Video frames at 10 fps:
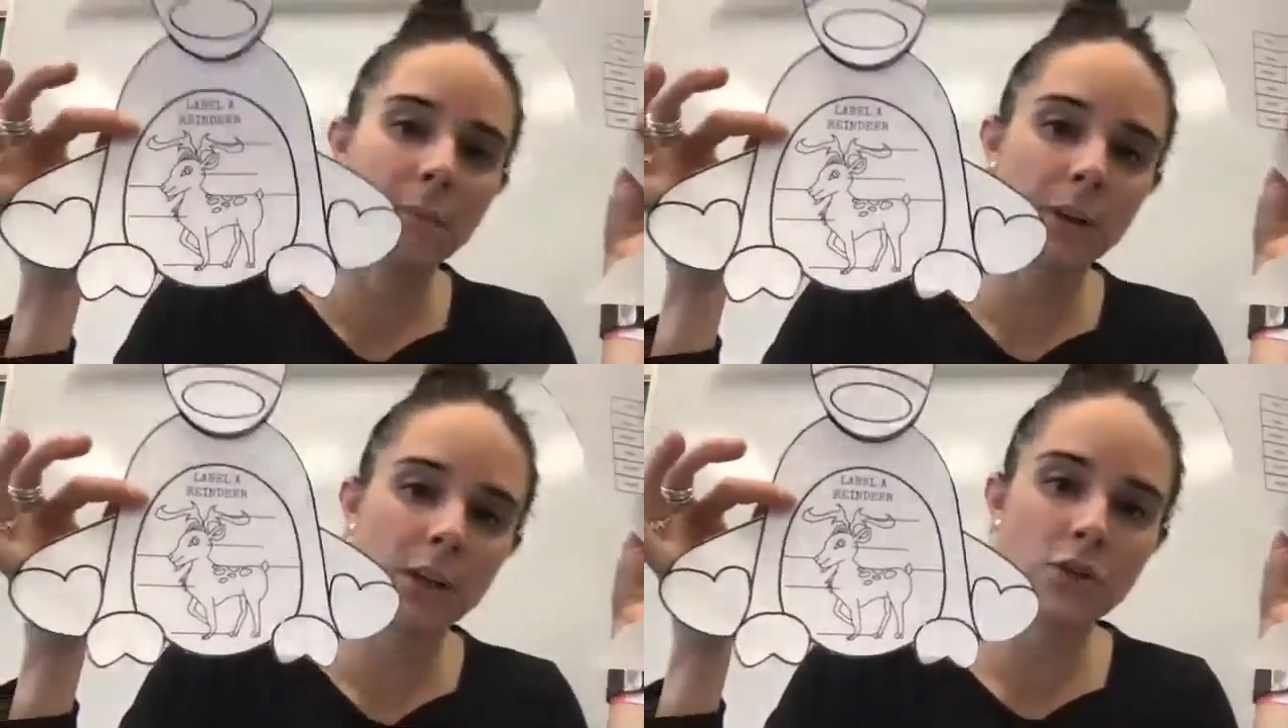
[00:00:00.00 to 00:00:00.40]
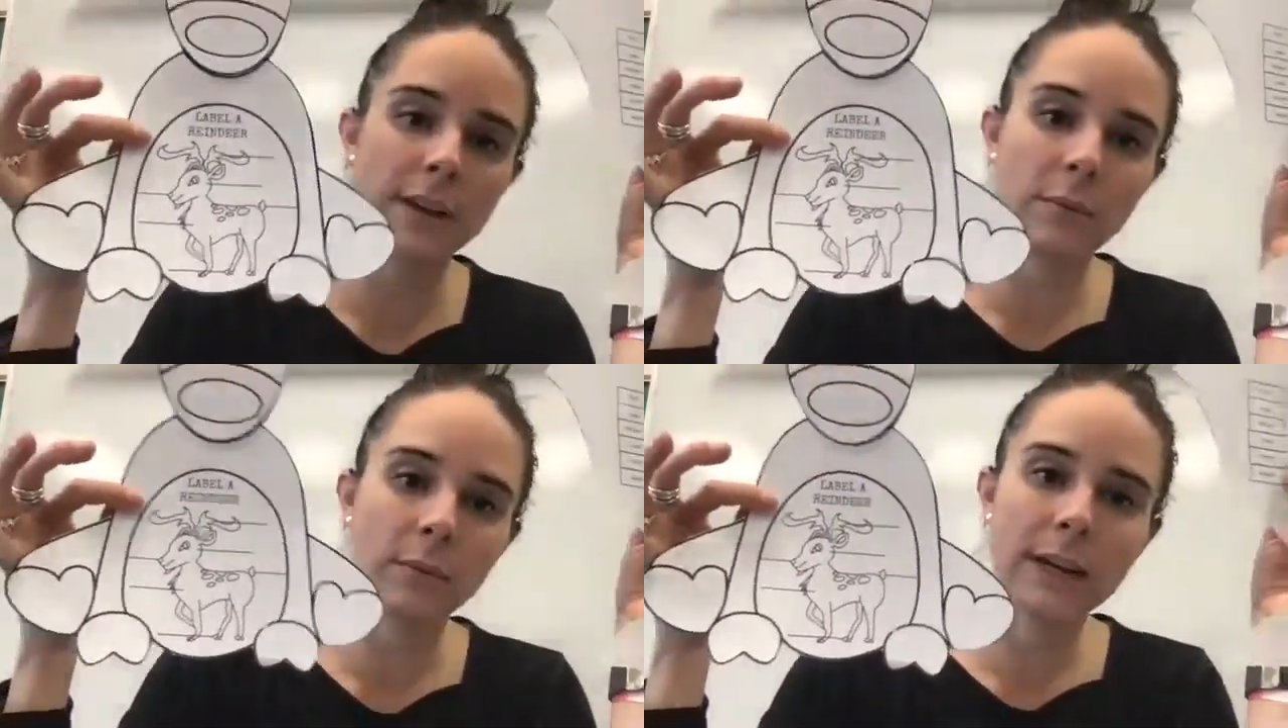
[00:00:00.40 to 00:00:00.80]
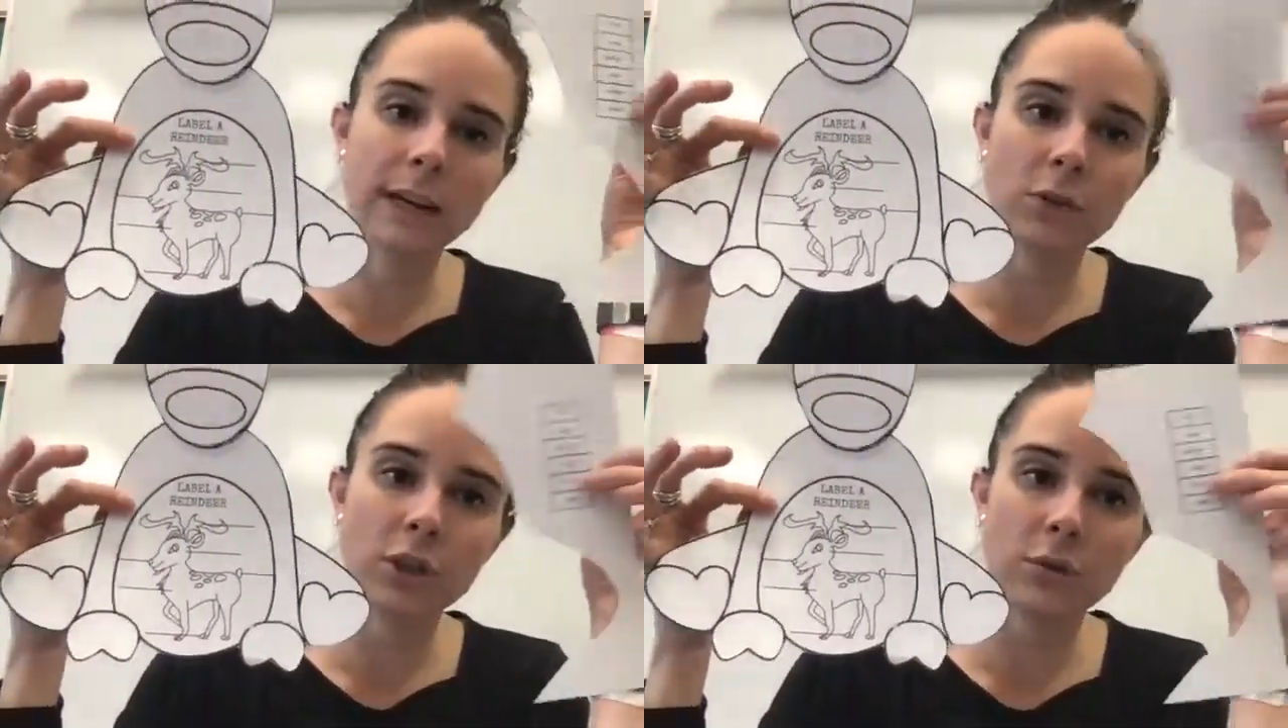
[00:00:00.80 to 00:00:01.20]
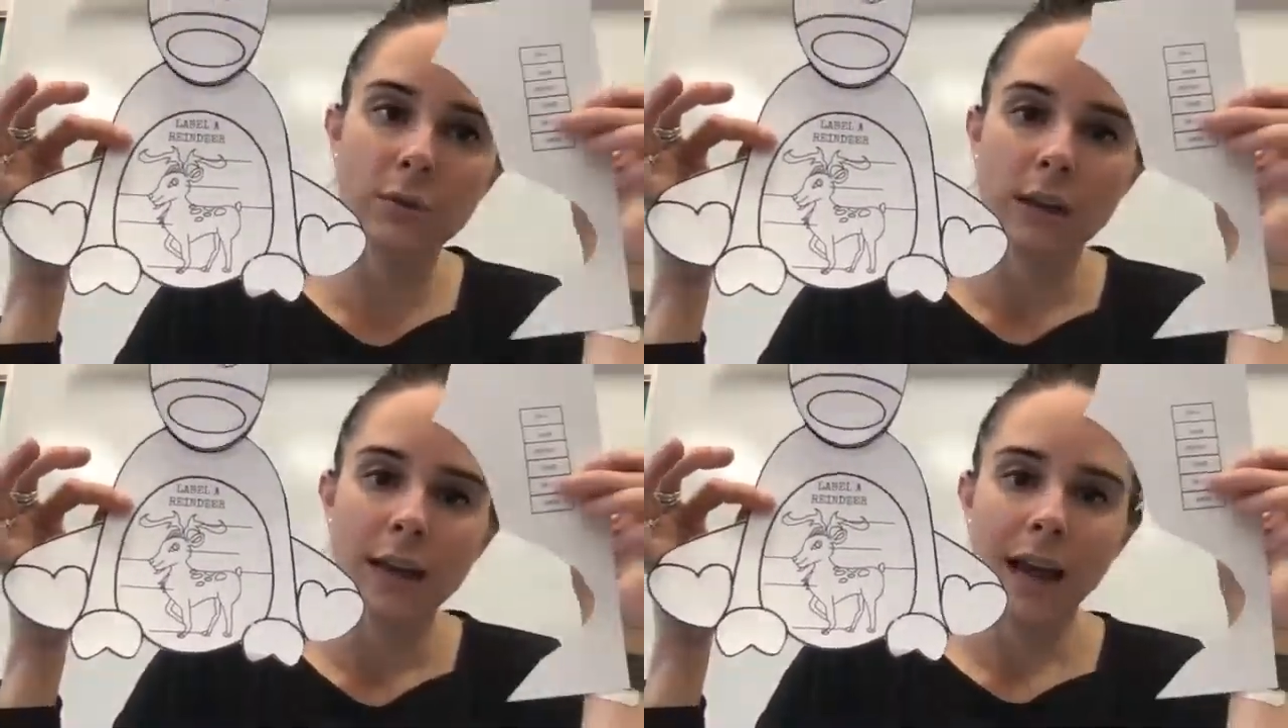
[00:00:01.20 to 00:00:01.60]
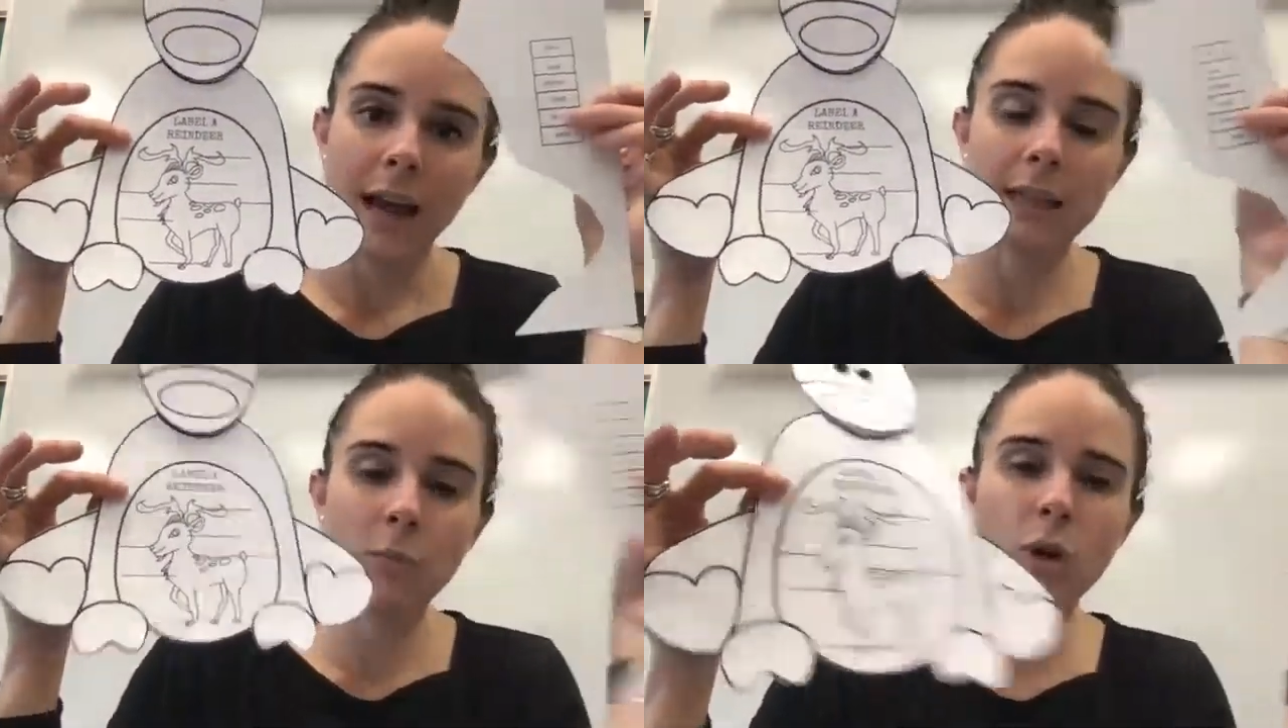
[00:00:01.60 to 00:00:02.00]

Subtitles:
I'm gonna do that right now too, and then we'll